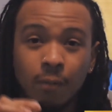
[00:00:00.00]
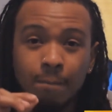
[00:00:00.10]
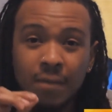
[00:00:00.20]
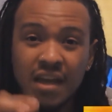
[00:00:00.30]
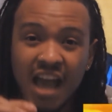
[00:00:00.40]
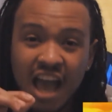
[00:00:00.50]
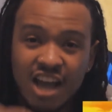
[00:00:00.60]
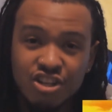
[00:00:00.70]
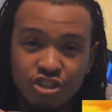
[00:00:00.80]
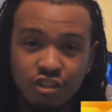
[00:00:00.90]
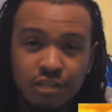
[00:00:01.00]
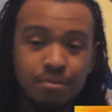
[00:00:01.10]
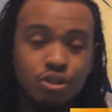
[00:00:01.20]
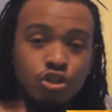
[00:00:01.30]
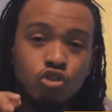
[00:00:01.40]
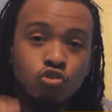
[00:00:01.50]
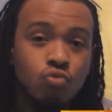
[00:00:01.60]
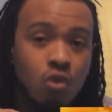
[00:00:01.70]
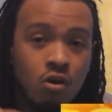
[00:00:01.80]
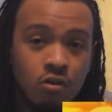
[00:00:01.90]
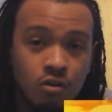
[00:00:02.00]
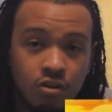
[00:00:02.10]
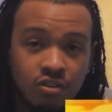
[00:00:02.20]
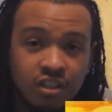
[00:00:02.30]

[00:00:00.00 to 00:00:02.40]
may actually be stronger